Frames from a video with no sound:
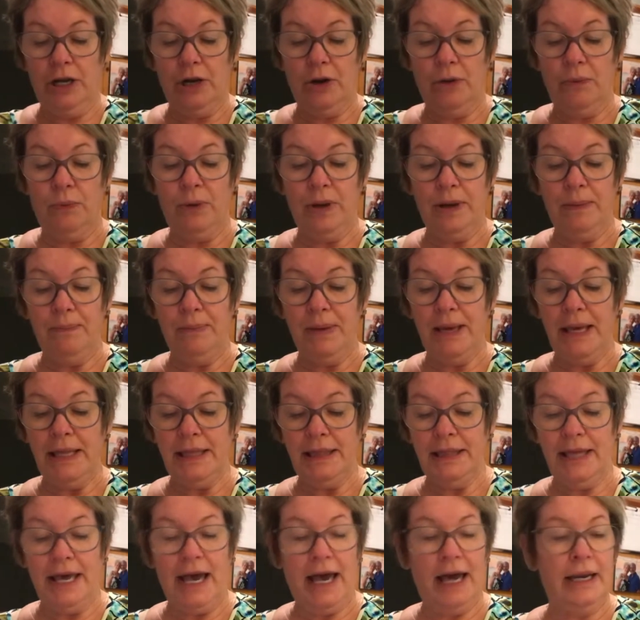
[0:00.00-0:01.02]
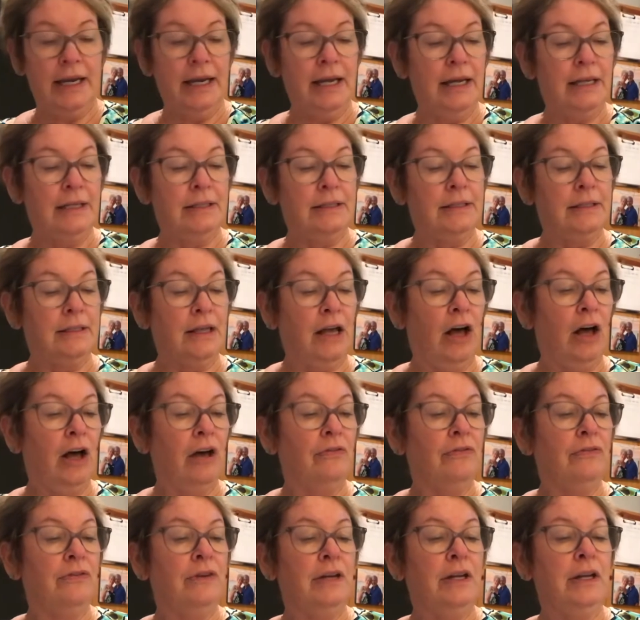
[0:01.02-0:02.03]
and you're going to repeat
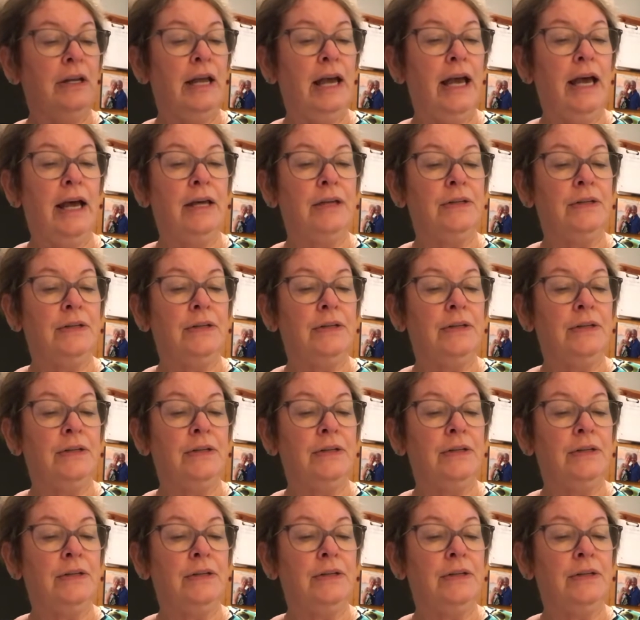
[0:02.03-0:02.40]
that as